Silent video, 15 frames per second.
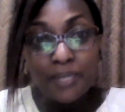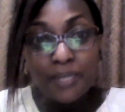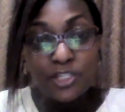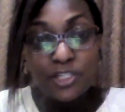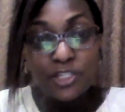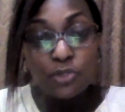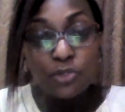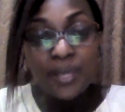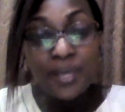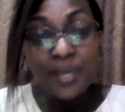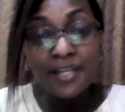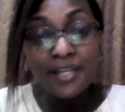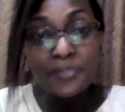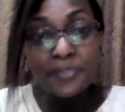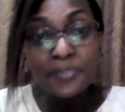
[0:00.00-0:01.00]
but you
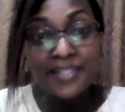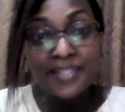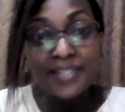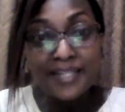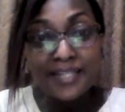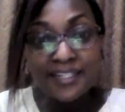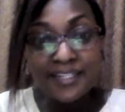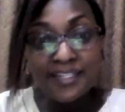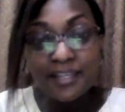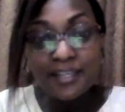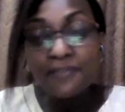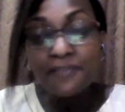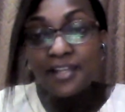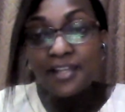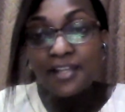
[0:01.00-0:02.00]
end up standing
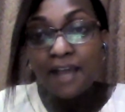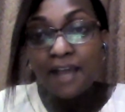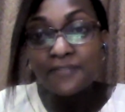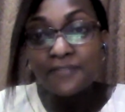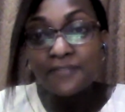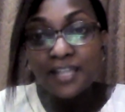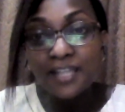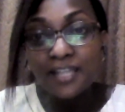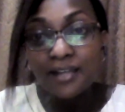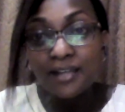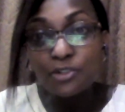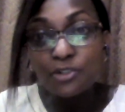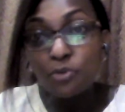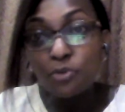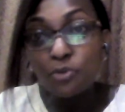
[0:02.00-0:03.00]
even
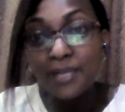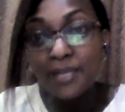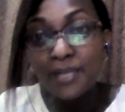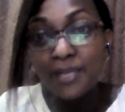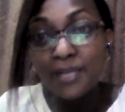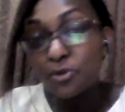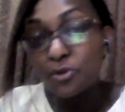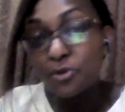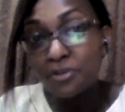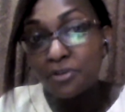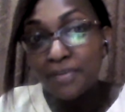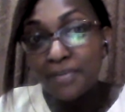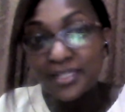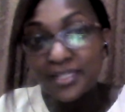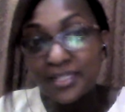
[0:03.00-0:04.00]
after 2 months or
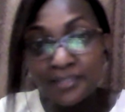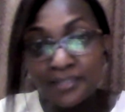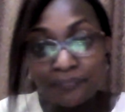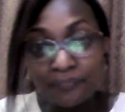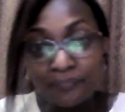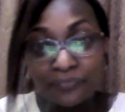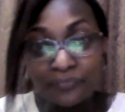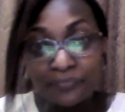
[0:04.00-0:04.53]
3 months.